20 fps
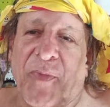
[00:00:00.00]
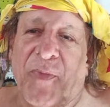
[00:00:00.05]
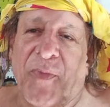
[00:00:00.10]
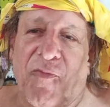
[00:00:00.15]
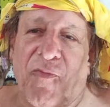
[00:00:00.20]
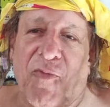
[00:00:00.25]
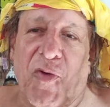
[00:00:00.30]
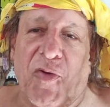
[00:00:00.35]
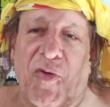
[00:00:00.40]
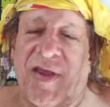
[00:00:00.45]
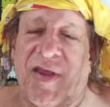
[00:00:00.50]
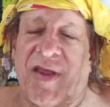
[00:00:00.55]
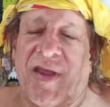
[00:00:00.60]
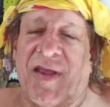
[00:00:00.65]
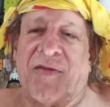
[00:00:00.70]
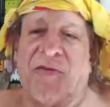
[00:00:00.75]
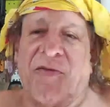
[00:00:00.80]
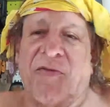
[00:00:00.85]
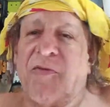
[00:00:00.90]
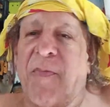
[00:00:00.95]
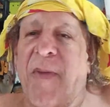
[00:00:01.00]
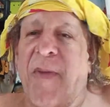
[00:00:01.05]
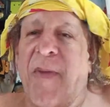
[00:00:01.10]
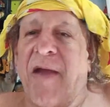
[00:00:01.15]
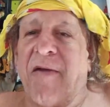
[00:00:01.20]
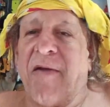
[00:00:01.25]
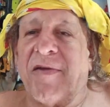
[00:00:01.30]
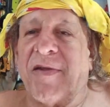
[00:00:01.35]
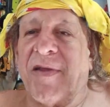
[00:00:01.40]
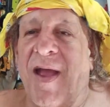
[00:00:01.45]
routines,
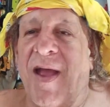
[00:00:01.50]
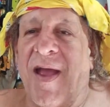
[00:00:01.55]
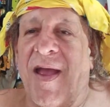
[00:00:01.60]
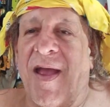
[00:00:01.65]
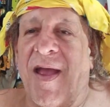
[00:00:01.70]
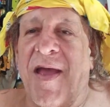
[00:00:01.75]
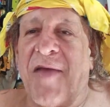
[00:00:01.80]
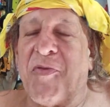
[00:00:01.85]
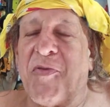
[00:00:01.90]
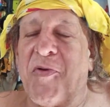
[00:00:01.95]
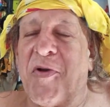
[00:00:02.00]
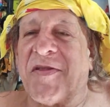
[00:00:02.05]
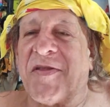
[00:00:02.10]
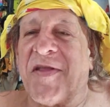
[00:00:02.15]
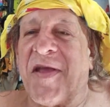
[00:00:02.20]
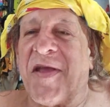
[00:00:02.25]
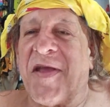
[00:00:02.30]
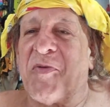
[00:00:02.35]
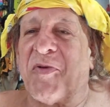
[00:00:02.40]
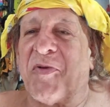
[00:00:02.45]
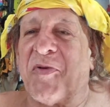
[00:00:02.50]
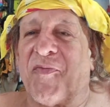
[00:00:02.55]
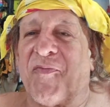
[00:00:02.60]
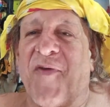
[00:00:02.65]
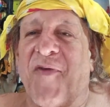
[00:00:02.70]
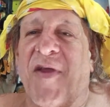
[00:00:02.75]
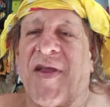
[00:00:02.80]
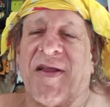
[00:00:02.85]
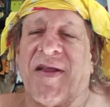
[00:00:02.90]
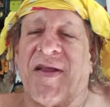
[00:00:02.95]
Barry. I thought that was
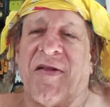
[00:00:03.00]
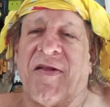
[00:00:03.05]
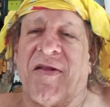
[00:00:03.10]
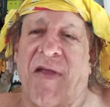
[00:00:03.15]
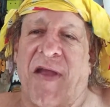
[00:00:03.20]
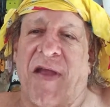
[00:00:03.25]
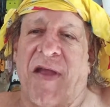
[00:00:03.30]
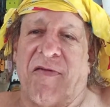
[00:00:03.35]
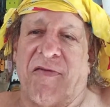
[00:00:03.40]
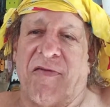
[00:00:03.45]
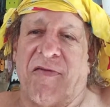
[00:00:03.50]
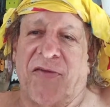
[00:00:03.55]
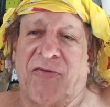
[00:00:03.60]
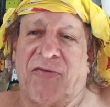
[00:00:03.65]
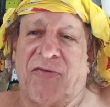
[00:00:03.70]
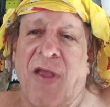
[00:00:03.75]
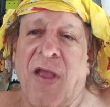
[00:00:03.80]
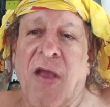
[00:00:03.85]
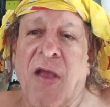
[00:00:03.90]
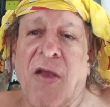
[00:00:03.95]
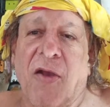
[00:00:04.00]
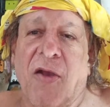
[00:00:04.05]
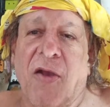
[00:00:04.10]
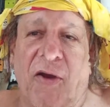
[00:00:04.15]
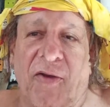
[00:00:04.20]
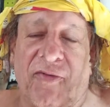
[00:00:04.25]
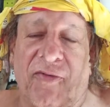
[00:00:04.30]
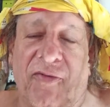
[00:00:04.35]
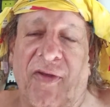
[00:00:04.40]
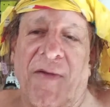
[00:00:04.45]
freaking hilarious.
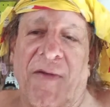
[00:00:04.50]
Because